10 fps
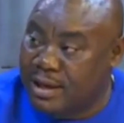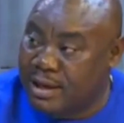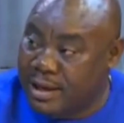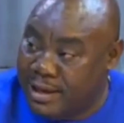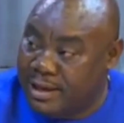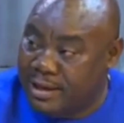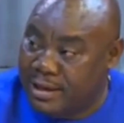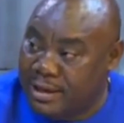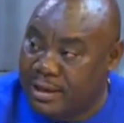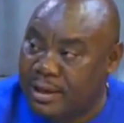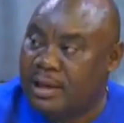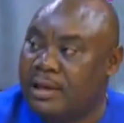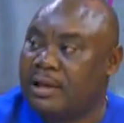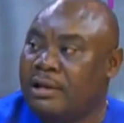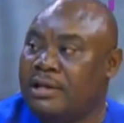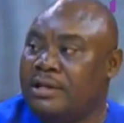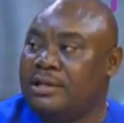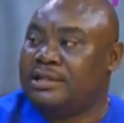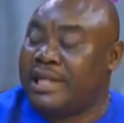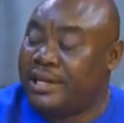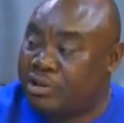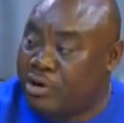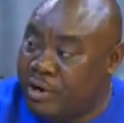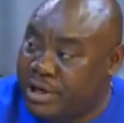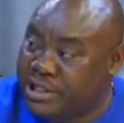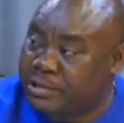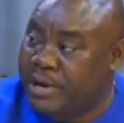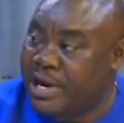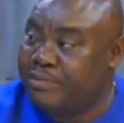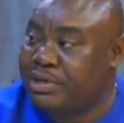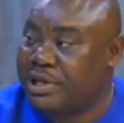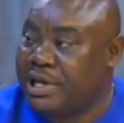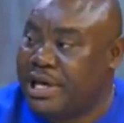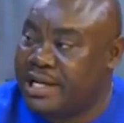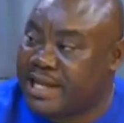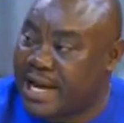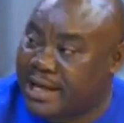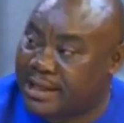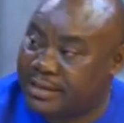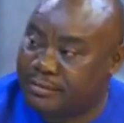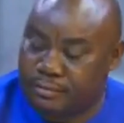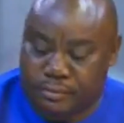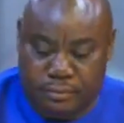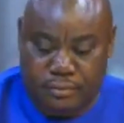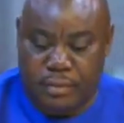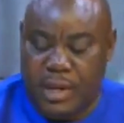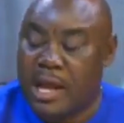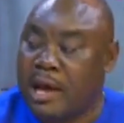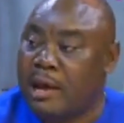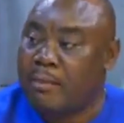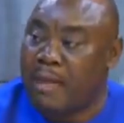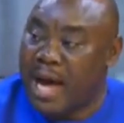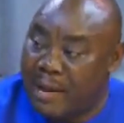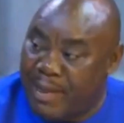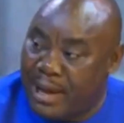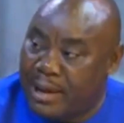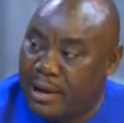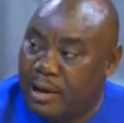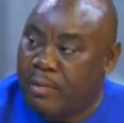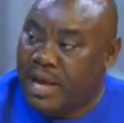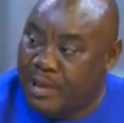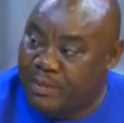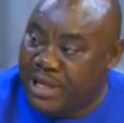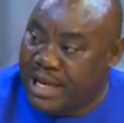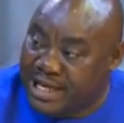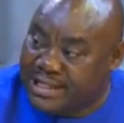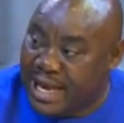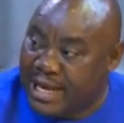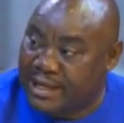Jerry John Rollins, why be, yes, sir. Mahama, why be, yes, sir.